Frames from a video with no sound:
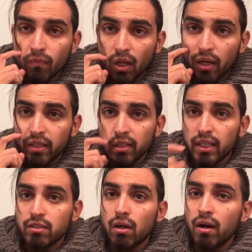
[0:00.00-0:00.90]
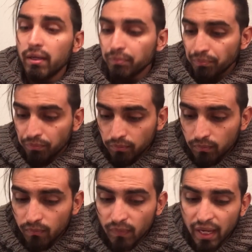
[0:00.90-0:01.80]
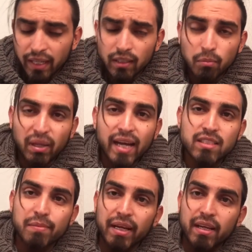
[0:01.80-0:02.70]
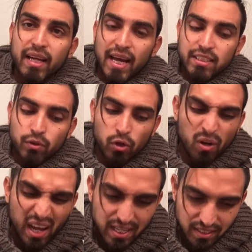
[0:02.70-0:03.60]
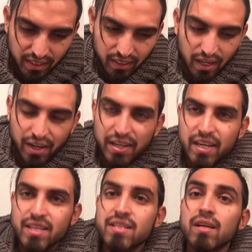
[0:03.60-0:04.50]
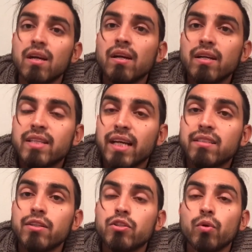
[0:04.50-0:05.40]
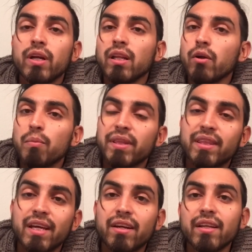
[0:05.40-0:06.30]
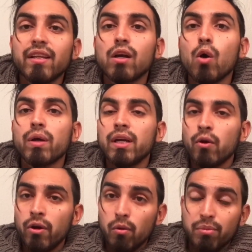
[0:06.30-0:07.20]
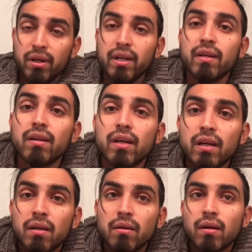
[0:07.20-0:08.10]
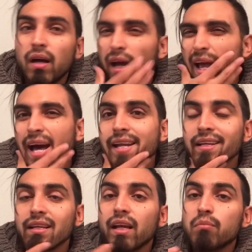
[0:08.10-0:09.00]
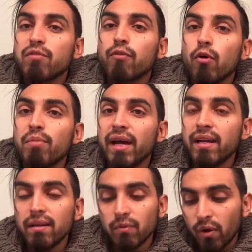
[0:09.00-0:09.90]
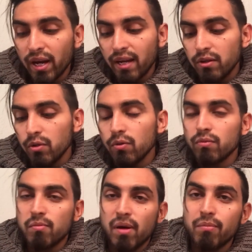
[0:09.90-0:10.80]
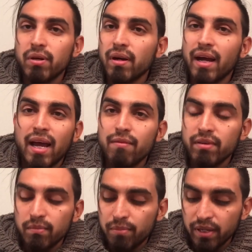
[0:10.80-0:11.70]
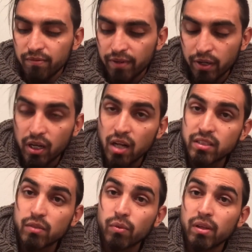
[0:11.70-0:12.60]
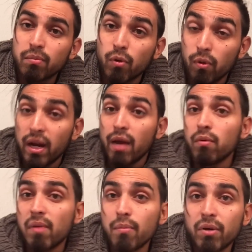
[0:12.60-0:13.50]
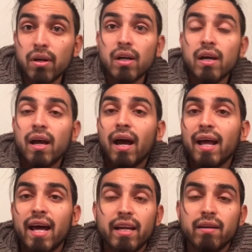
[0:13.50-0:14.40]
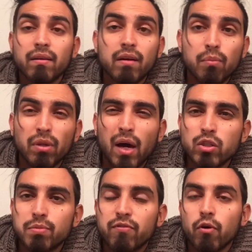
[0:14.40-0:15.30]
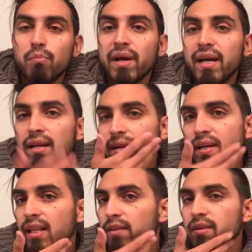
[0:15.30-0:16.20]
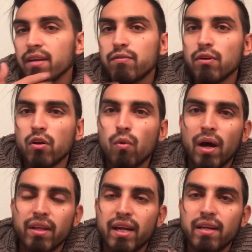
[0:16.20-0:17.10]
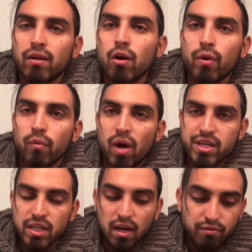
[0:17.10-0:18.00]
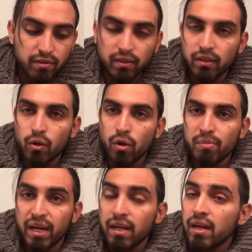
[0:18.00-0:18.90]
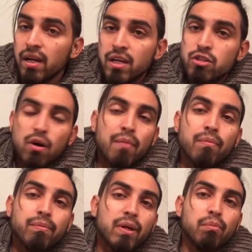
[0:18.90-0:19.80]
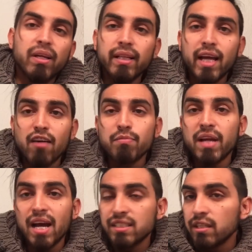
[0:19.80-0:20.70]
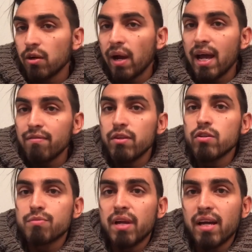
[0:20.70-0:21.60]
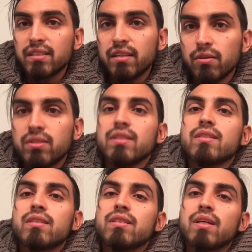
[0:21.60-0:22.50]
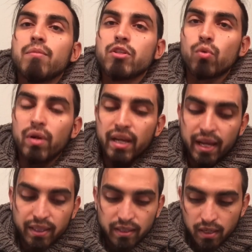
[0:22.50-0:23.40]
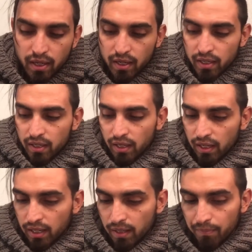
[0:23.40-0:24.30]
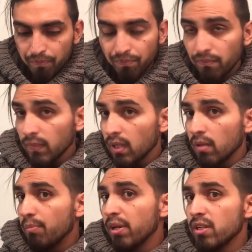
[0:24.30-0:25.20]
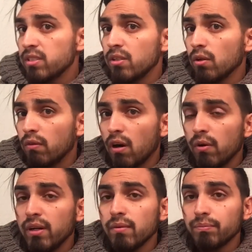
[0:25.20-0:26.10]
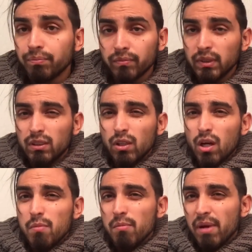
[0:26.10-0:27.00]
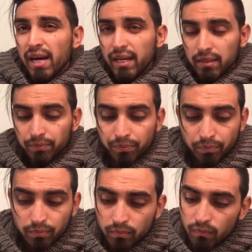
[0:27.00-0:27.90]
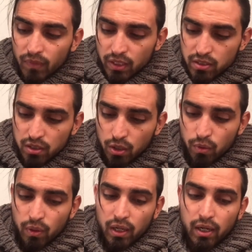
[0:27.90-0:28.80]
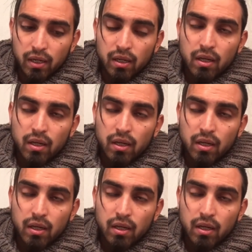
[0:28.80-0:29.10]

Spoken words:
I think that's all right. And the black Jamaican castor oil has like a honeyish texture to it, a little bit thicker than the coconut oil, but I add it like before bed, when I do remember. I haven't been very constant with it, but when I remember, I add it a couple hours before bed, I leave it in for a little while, then I go and wash off and go to bed. So I'm completely off minoxidil. I haven't used minoxidil since December 28th. The beard's still growing. It's still coming back. So